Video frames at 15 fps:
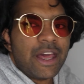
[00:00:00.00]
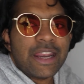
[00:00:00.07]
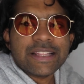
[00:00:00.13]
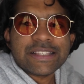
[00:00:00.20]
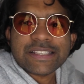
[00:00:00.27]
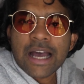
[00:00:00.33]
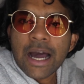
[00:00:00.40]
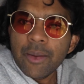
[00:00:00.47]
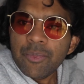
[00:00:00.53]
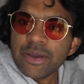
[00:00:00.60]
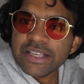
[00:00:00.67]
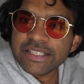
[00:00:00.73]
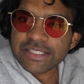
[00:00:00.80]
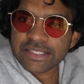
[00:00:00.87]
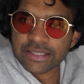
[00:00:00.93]
that it's up
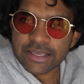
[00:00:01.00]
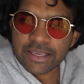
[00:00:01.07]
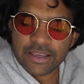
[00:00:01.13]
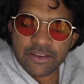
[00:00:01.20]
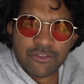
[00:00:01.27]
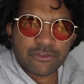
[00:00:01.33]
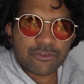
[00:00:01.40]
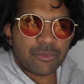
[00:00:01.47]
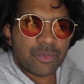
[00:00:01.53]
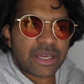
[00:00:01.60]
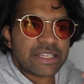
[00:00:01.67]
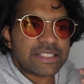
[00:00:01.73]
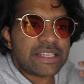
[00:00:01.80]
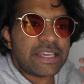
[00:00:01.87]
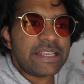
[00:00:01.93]
his sleeve
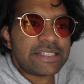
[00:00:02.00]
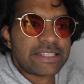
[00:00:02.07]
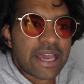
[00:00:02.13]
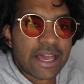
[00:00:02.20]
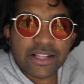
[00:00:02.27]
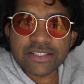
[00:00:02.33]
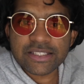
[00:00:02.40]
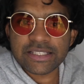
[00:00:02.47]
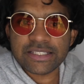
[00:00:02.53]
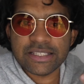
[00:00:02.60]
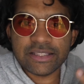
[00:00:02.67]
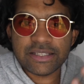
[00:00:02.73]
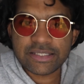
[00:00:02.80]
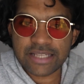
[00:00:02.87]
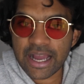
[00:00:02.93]
because he tells us
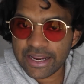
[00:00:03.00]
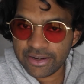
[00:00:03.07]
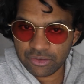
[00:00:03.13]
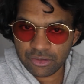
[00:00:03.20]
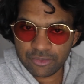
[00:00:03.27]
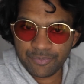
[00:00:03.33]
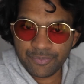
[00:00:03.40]
in the title. But